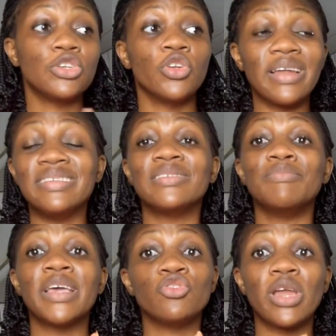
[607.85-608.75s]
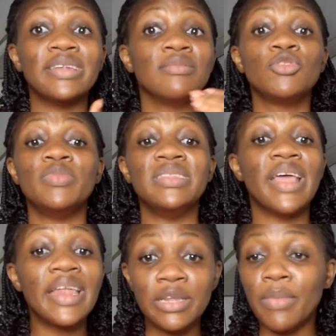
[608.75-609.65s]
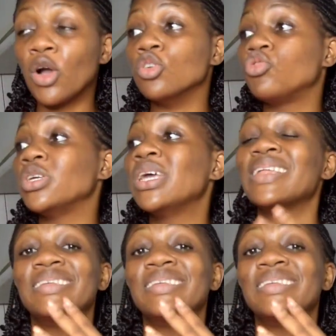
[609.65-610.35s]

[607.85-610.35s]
journalism makes journalism to be dead in my country.